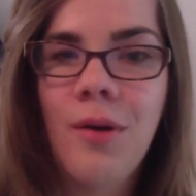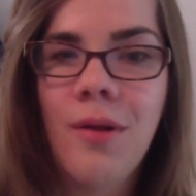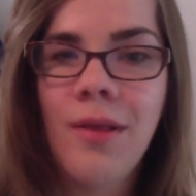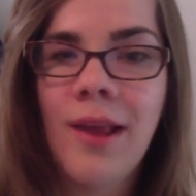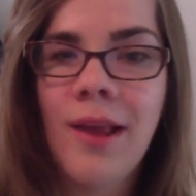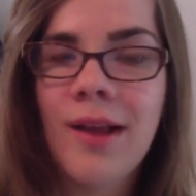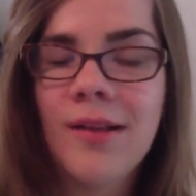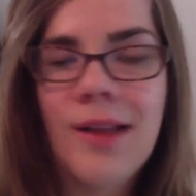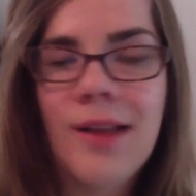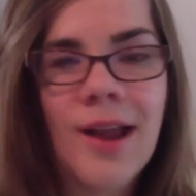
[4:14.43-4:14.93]
like
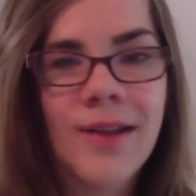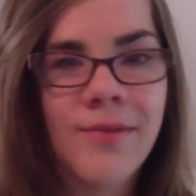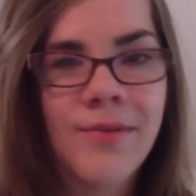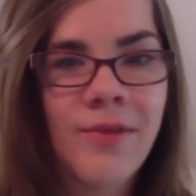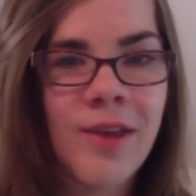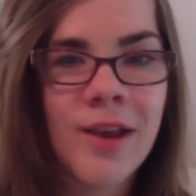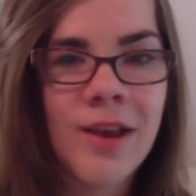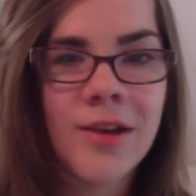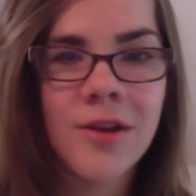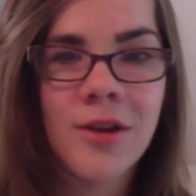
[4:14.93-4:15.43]
a lot of
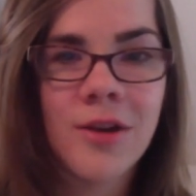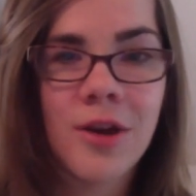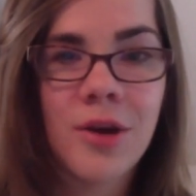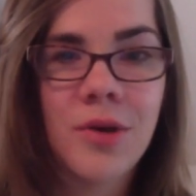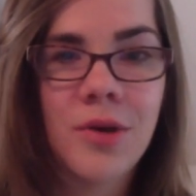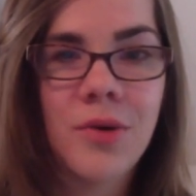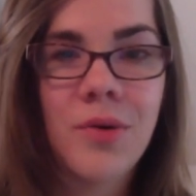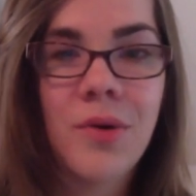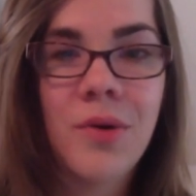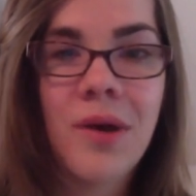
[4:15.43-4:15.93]
things
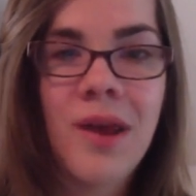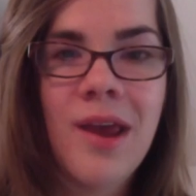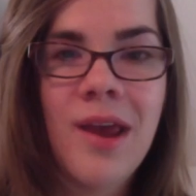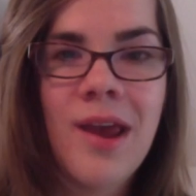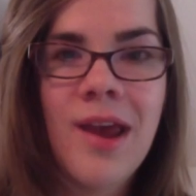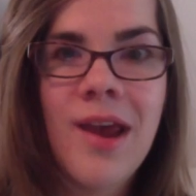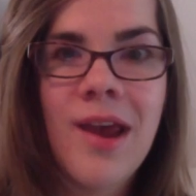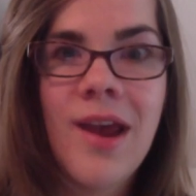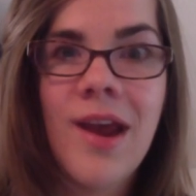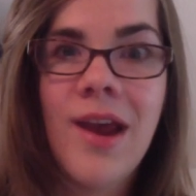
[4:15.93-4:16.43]
do
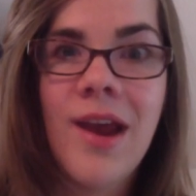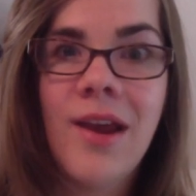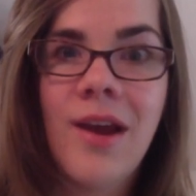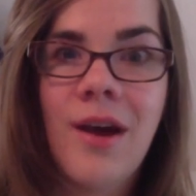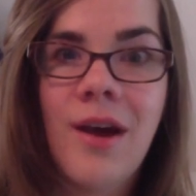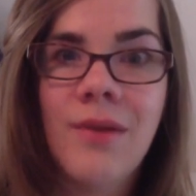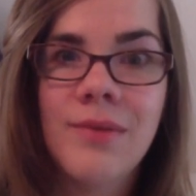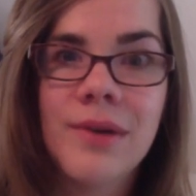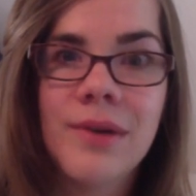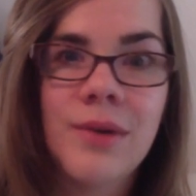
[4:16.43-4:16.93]
in our
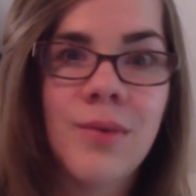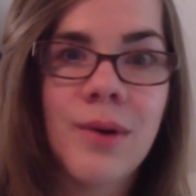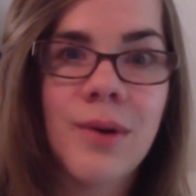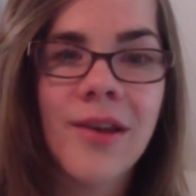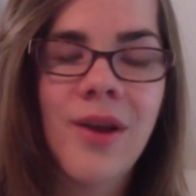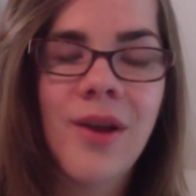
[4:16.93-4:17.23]
real world.